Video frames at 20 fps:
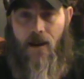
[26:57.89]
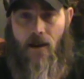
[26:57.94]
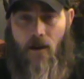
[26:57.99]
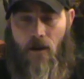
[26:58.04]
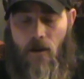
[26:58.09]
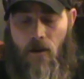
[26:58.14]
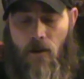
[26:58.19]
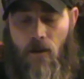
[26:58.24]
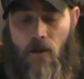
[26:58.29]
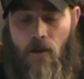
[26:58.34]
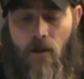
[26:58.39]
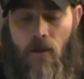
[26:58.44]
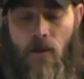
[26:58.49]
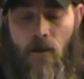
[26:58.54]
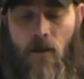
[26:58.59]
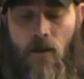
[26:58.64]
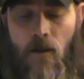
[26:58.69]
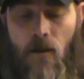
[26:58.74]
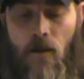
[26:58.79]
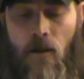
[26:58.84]
there,
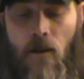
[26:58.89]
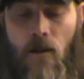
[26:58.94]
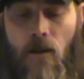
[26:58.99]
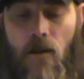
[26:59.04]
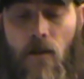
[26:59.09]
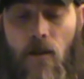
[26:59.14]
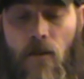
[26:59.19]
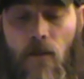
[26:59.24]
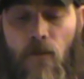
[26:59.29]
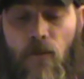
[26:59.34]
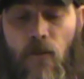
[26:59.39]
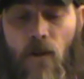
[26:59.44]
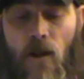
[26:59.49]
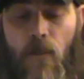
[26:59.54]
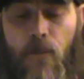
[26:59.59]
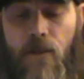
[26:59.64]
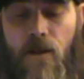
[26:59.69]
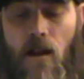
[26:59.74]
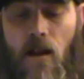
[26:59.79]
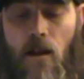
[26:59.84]

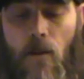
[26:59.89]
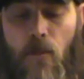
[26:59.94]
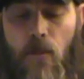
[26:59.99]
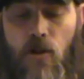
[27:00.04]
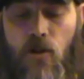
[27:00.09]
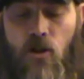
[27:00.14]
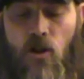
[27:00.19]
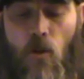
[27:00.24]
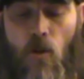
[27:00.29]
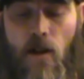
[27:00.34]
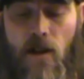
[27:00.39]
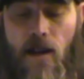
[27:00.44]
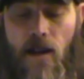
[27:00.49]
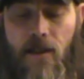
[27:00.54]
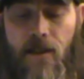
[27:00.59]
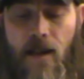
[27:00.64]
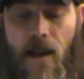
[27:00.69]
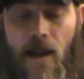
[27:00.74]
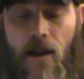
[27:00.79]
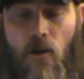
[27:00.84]
flipped up, showing
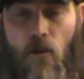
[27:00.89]
that that